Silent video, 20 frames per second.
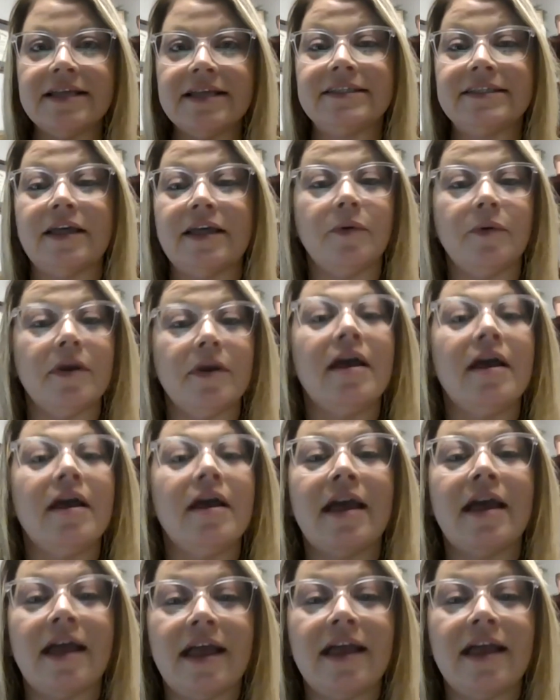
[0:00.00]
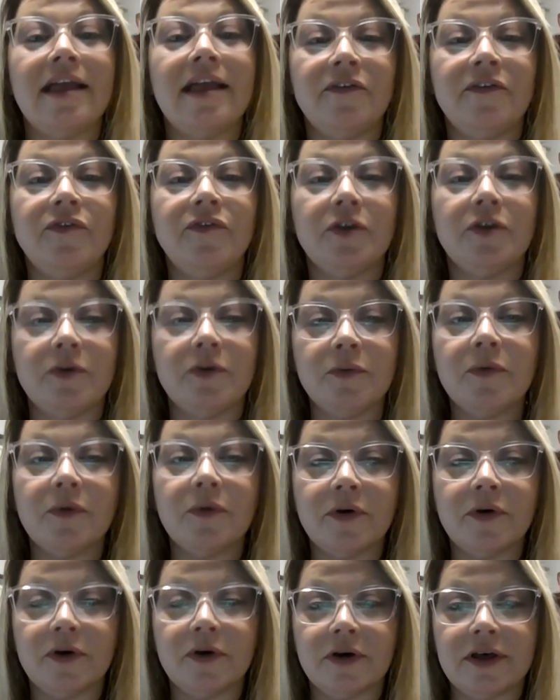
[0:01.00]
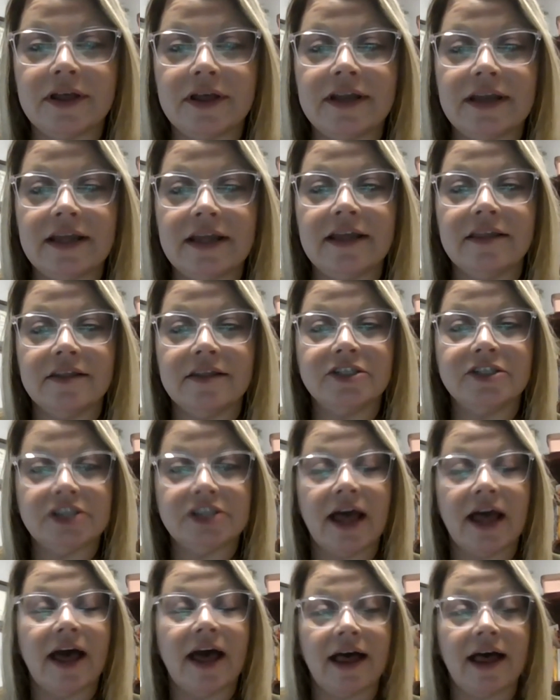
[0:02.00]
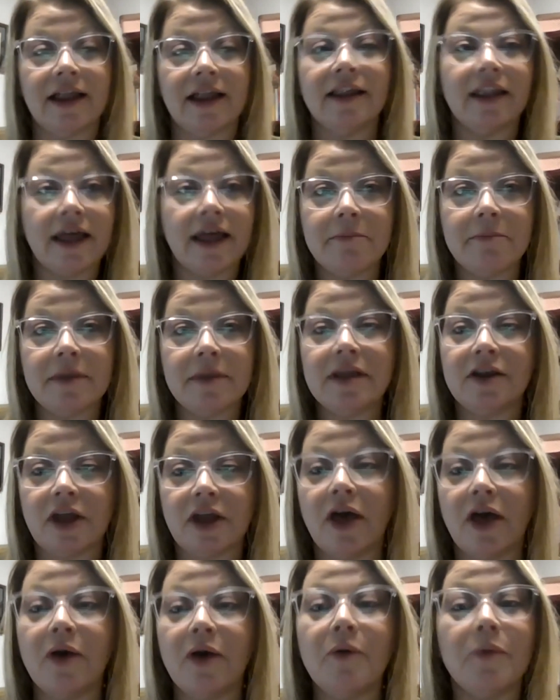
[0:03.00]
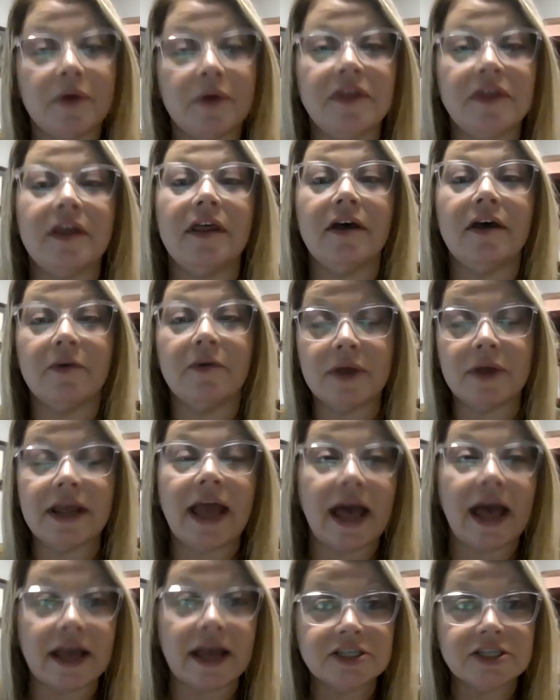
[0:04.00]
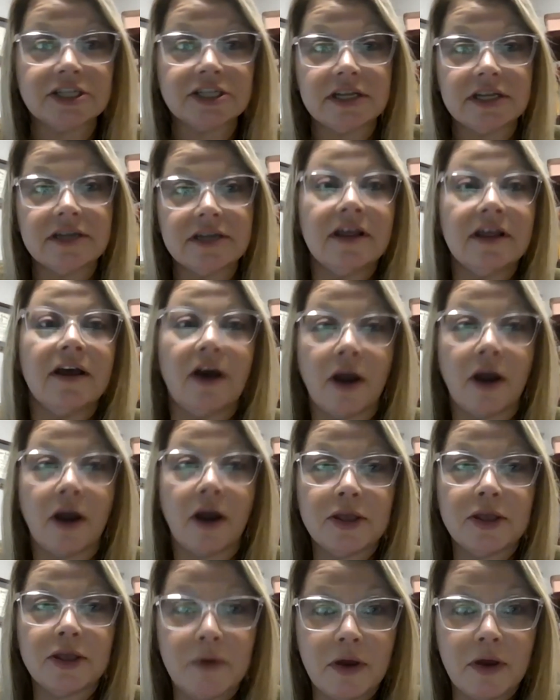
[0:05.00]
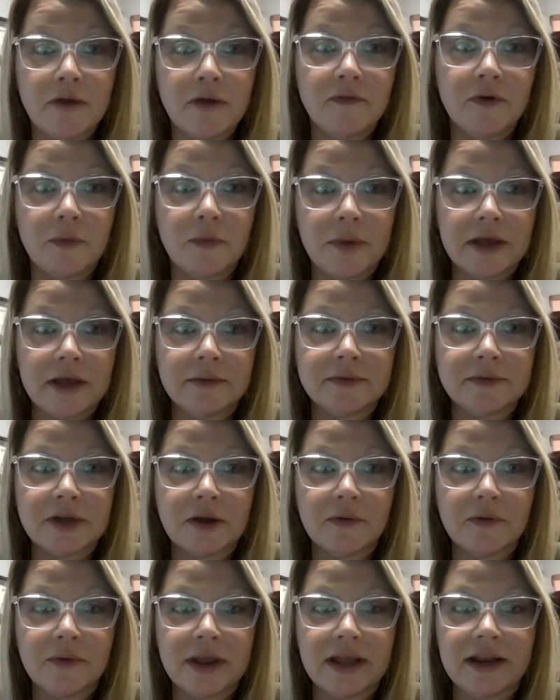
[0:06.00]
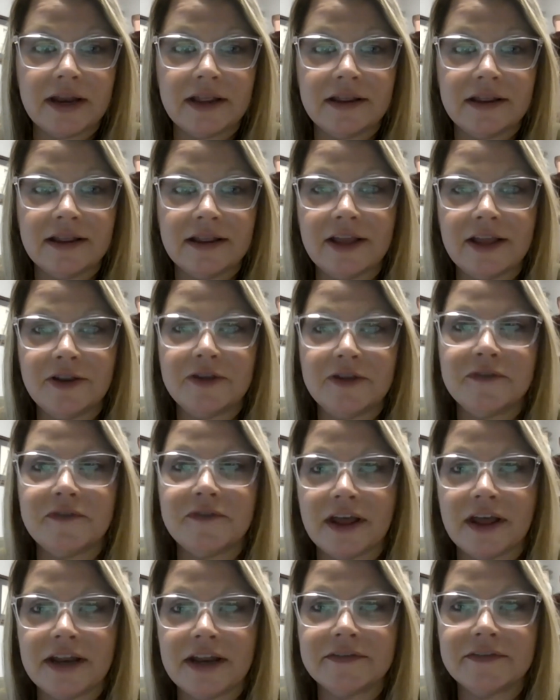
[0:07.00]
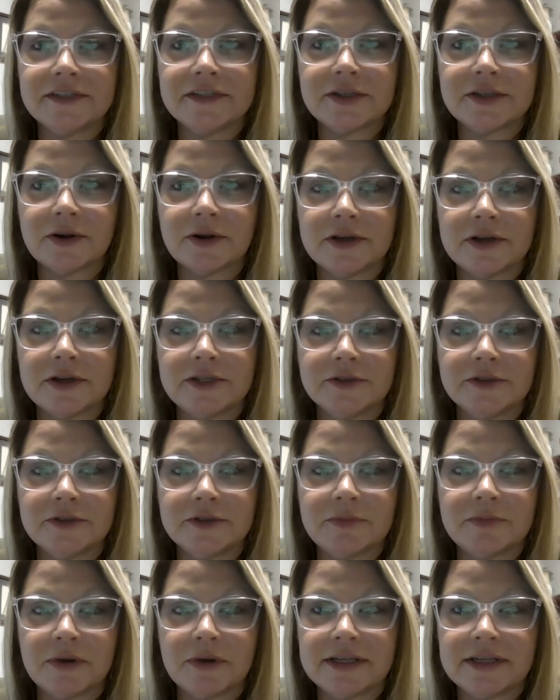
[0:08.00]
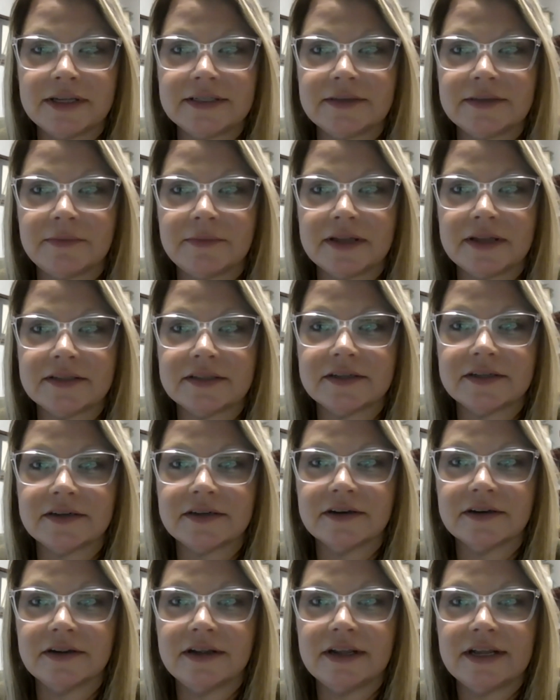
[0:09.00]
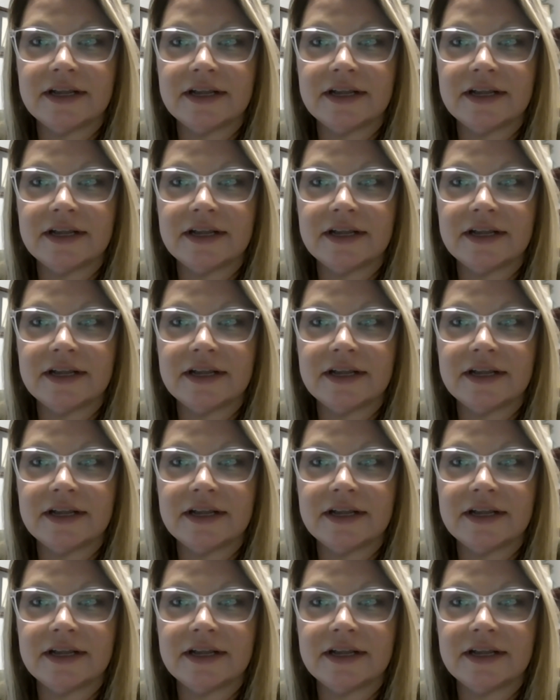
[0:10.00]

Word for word: So if you would, in the chat, let me know with a reaction. Are you overwhelmed already and you've not even started your spring semester?